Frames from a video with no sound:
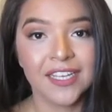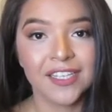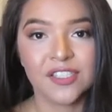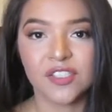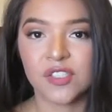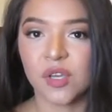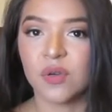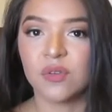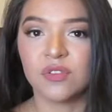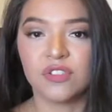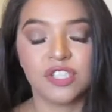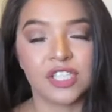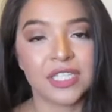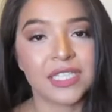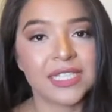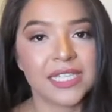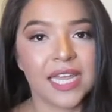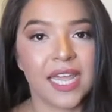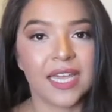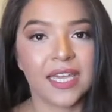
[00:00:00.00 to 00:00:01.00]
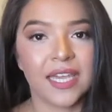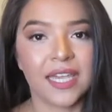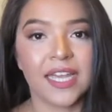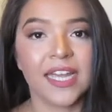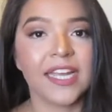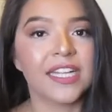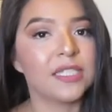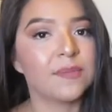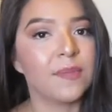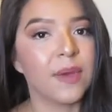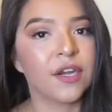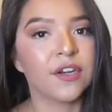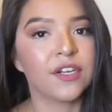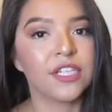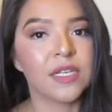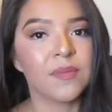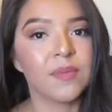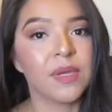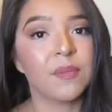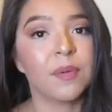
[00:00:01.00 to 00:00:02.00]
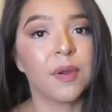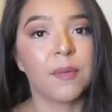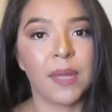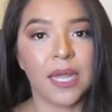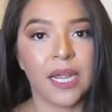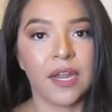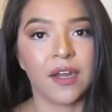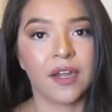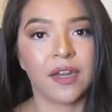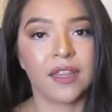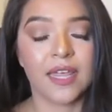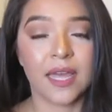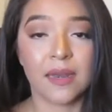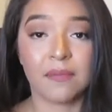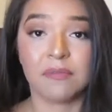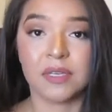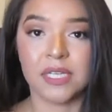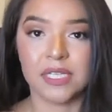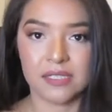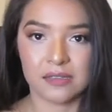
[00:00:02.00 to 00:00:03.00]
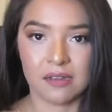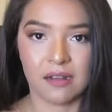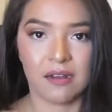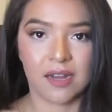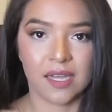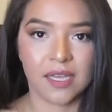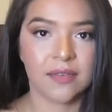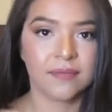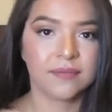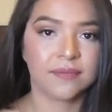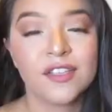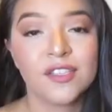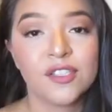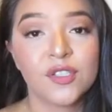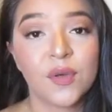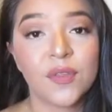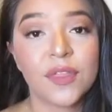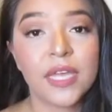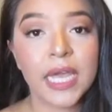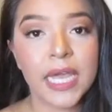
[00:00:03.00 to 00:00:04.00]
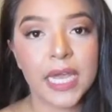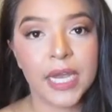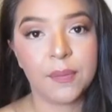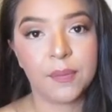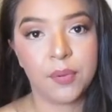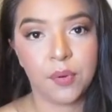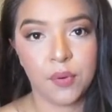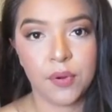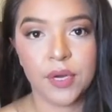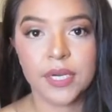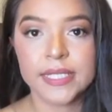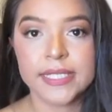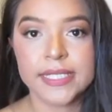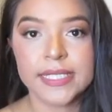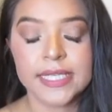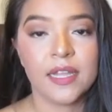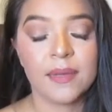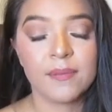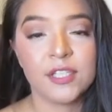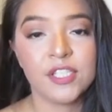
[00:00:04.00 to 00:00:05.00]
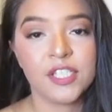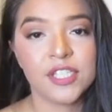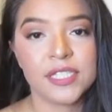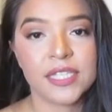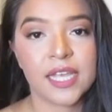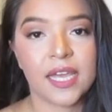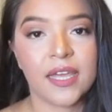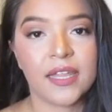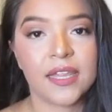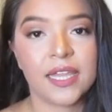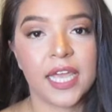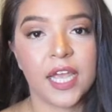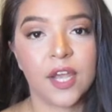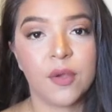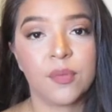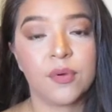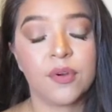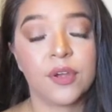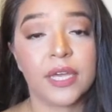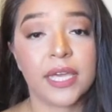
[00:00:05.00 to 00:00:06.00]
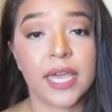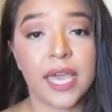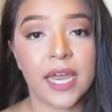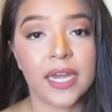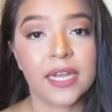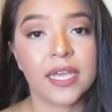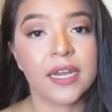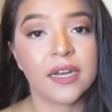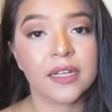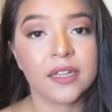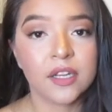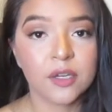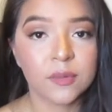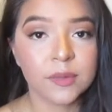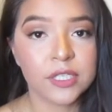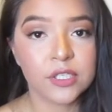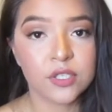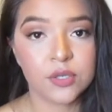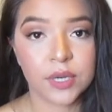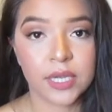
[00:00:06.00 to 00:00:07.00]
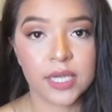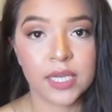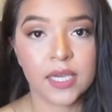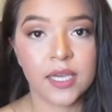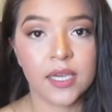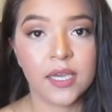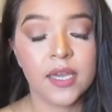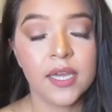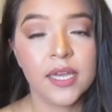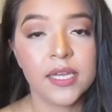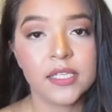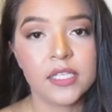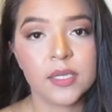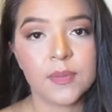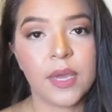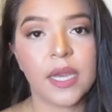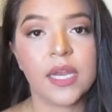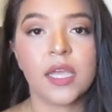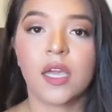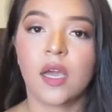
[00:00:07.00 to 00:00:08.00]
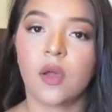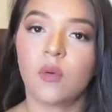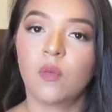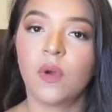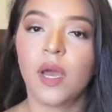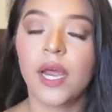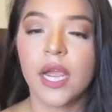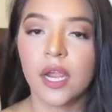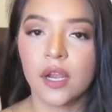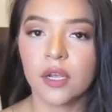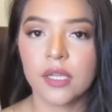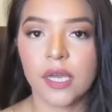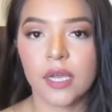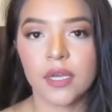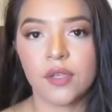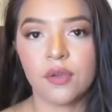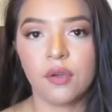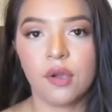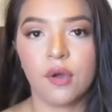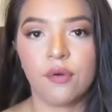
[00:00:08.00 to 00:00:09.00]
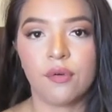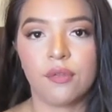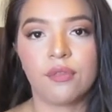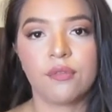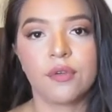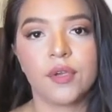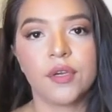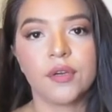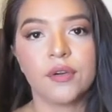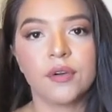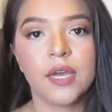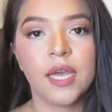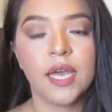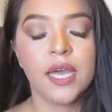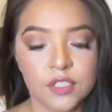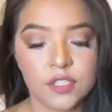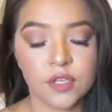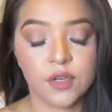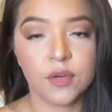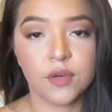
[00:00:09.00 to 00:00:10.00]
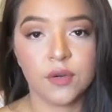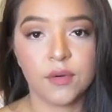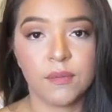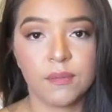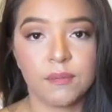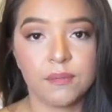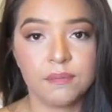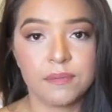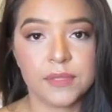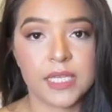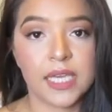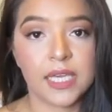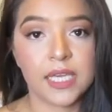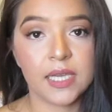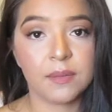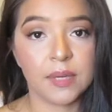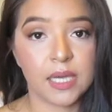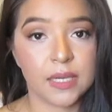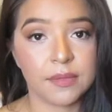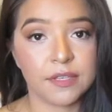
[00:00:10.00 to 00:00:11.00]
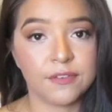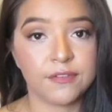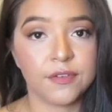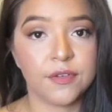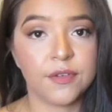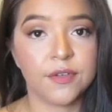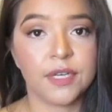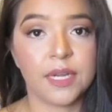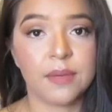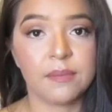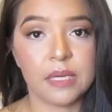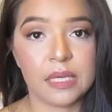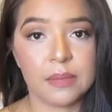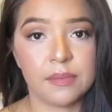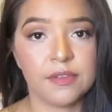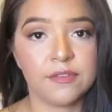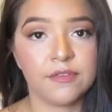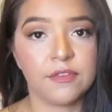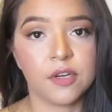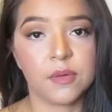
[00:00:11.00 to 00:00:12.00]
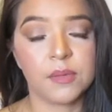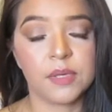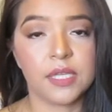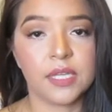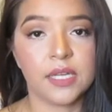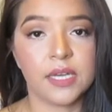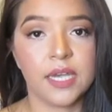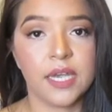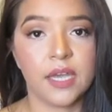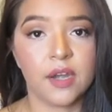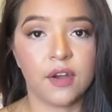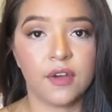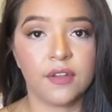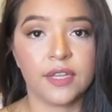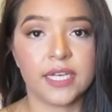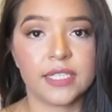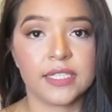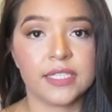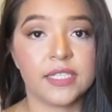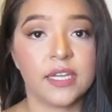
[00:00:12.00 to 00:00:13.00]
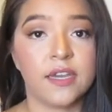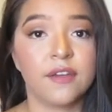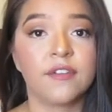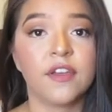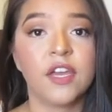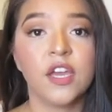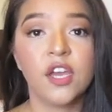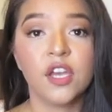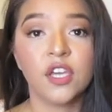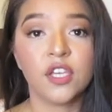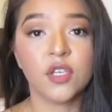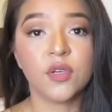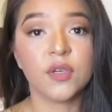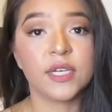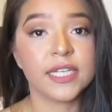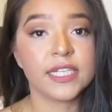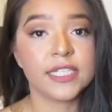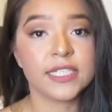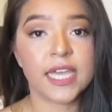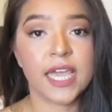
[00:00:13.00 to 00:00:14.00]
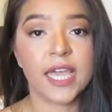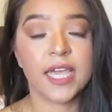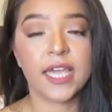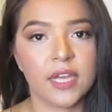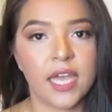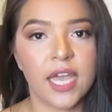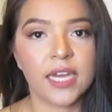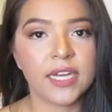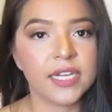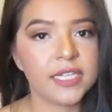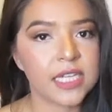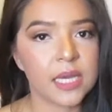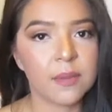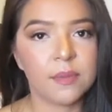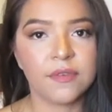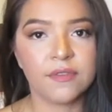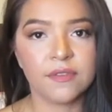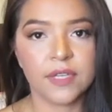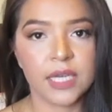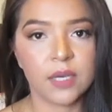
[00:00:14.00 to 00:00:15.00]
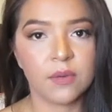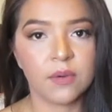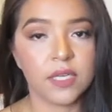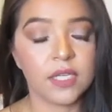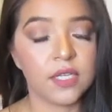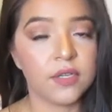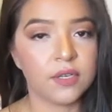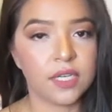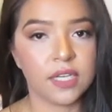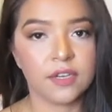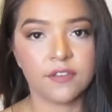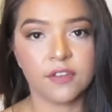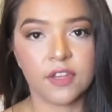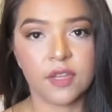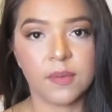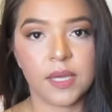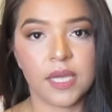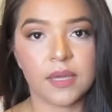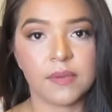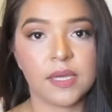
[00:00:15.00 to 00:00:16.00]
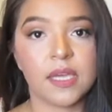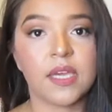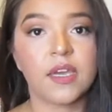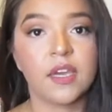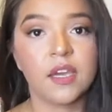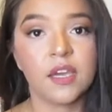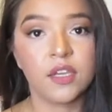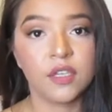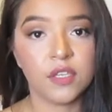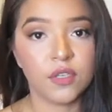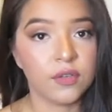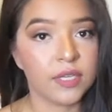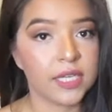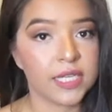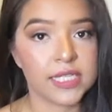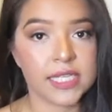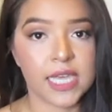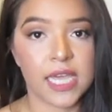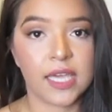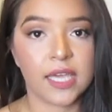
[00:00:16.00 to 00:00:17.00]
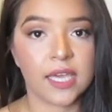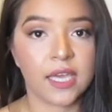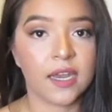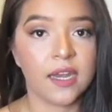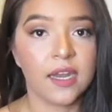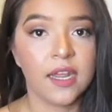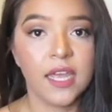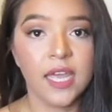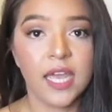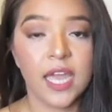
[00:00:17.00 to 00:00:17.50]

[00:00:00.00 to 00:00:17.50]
So just take it. It's better to be prepared than be sorry. So the airport. Let me just say the airport can get a little bit tricky depending on what airline you go through. So taking baby food and baby formula and all that stuff, you can take any type of liquid you need for the baby, you can take it.